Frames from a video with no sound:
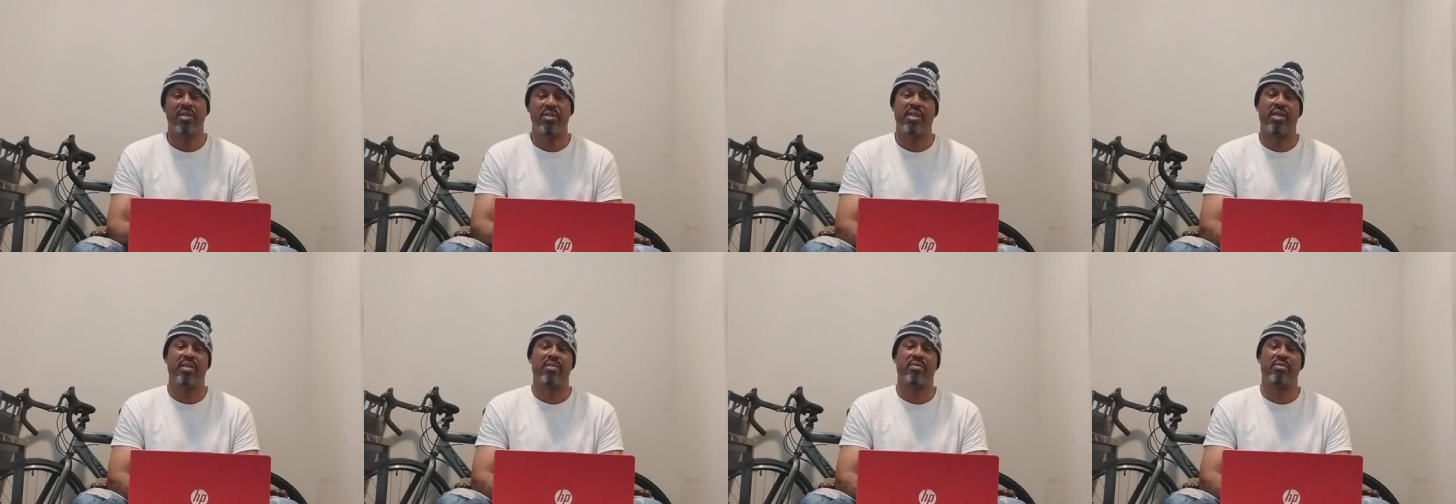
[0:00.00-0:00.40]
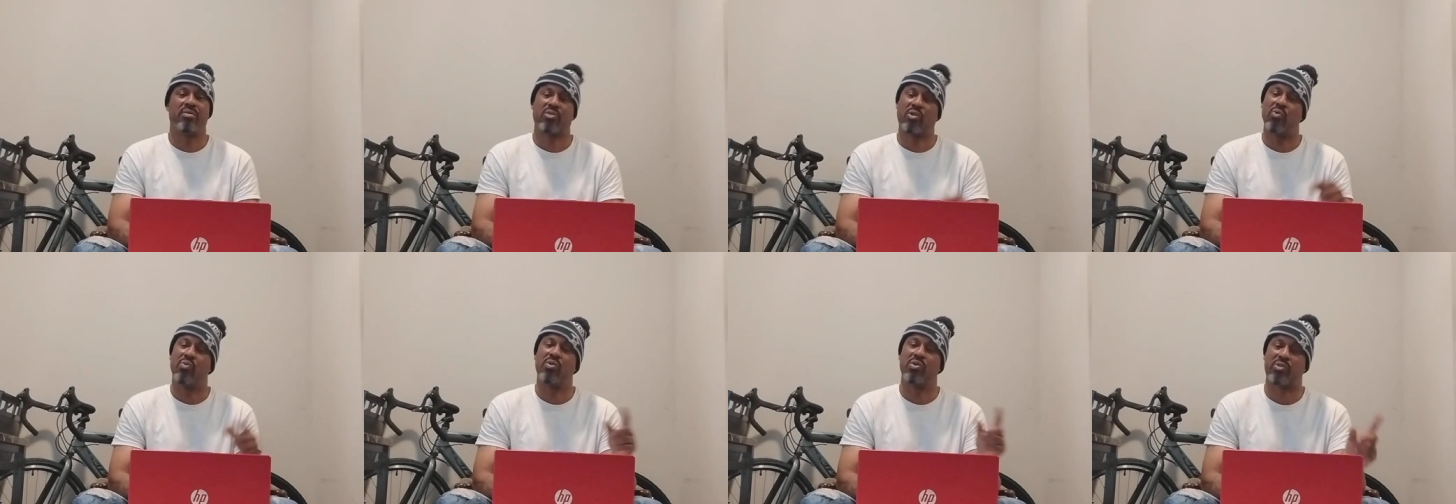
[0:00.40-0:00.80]
than
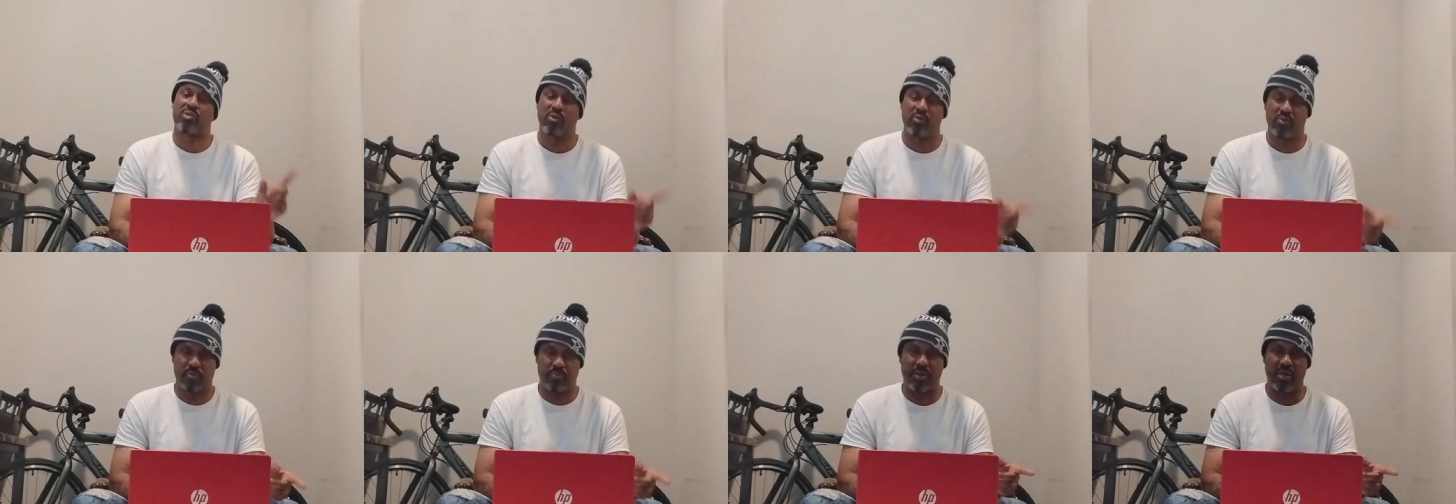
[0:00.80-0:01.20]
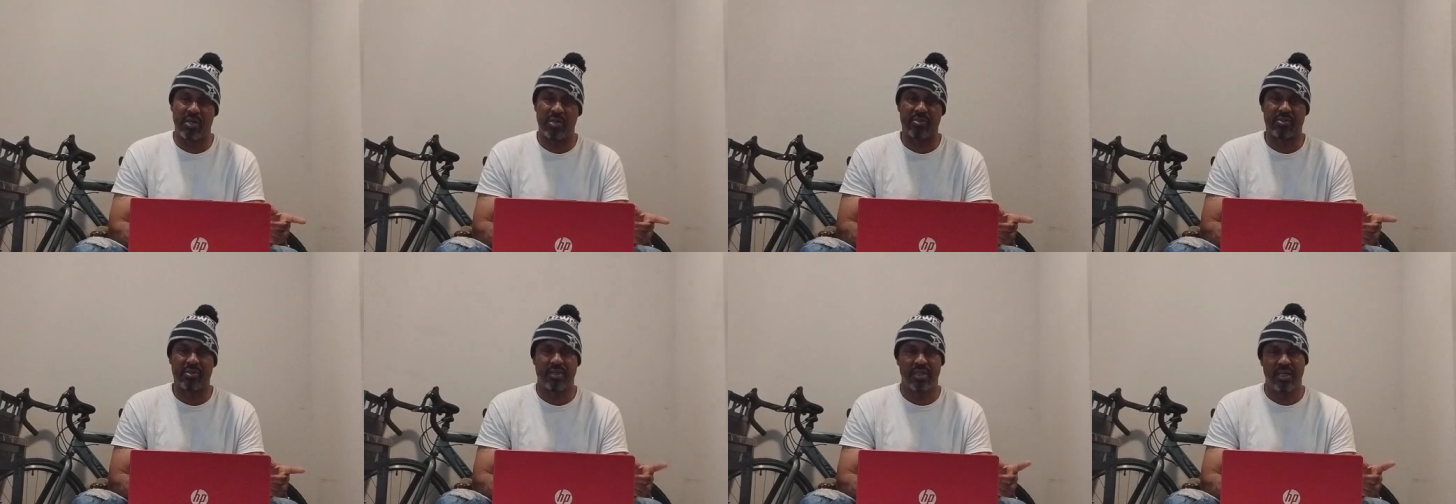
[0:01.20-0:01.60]
so-and-so
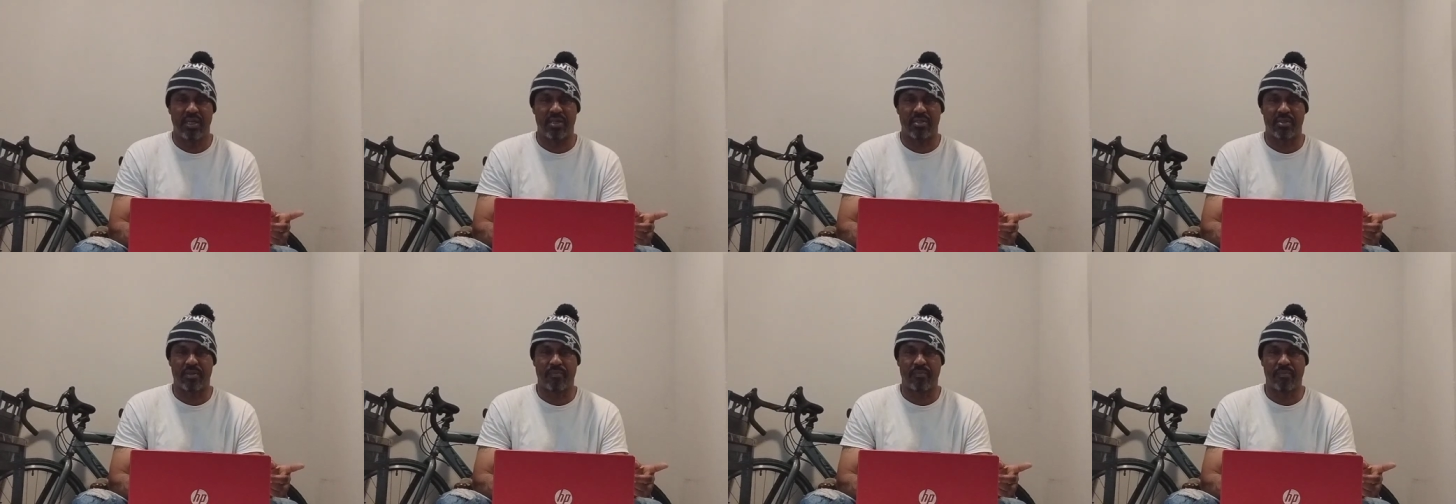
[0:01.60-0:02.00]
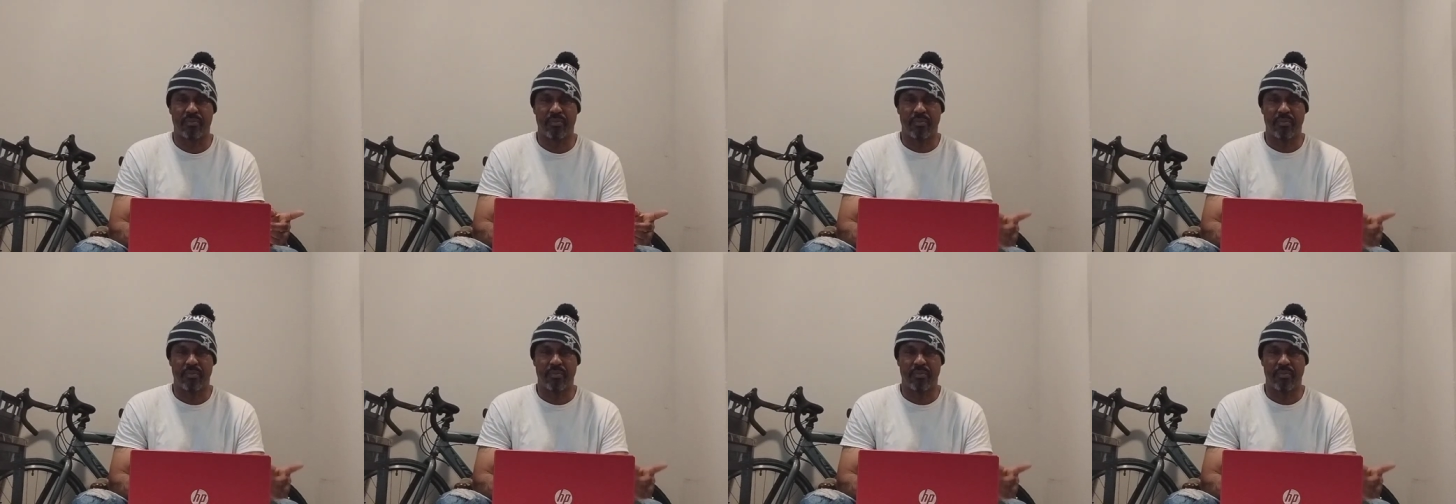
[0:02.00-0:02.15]
sponsor this?